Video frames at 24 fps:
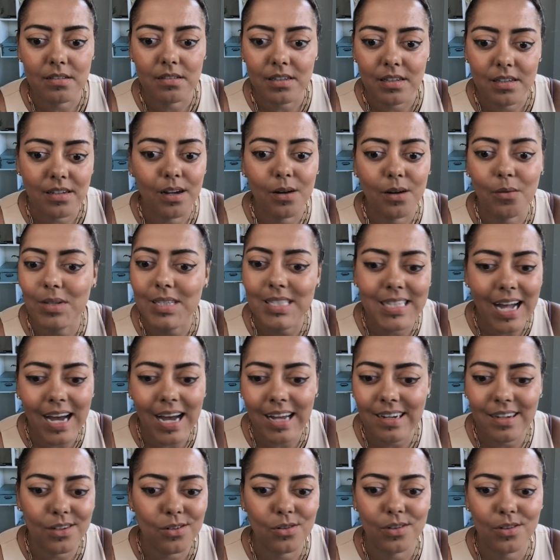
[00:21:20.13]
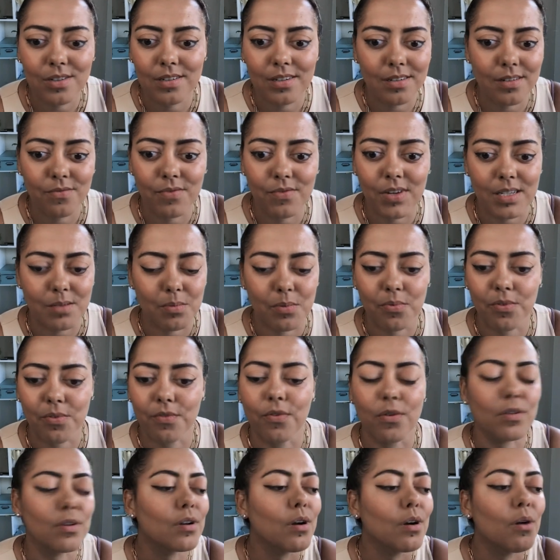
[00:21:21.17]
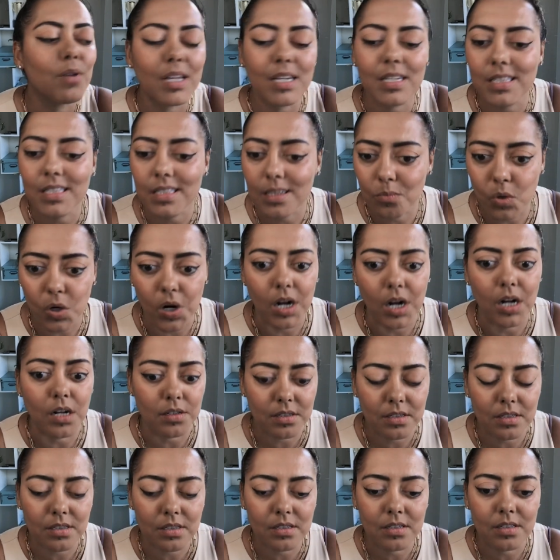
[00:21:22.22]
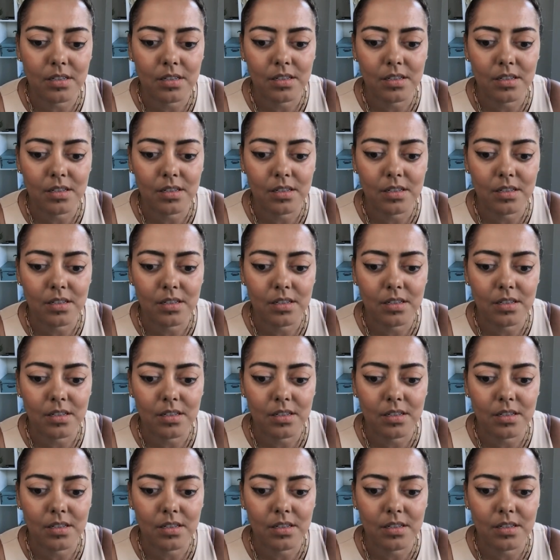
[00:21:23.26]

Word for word: you know? It's not in your investment portfolio. Go get it somewhere else.